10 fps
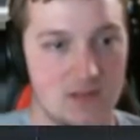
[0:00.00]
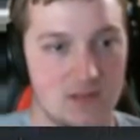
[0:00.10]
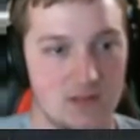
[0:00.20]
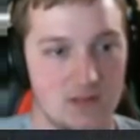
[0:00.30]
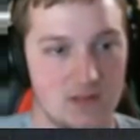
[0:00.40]

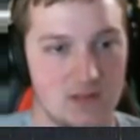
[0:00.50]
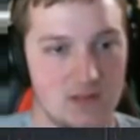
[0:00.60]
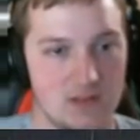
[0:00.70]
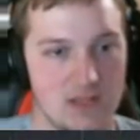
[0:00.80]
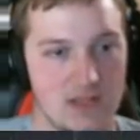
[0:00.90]
good at
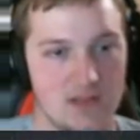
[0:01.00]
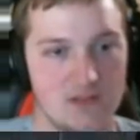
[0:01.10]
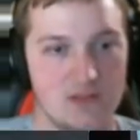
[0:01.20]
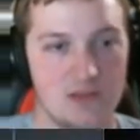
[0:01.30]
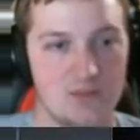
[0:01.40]
being an Yeah,
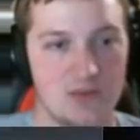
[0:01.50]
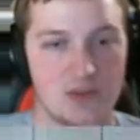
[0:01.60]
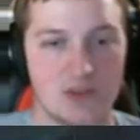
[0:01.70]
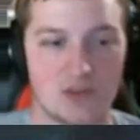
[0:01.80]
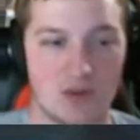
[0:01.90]
you, you
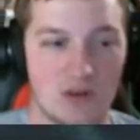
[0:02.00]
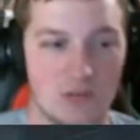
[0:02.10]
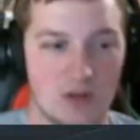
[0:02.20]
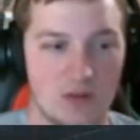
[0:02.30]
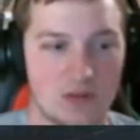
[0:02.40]
pushed the wrong,
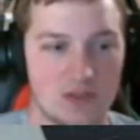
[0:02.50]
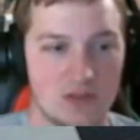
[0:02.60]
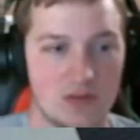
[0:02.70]
wrong one. So,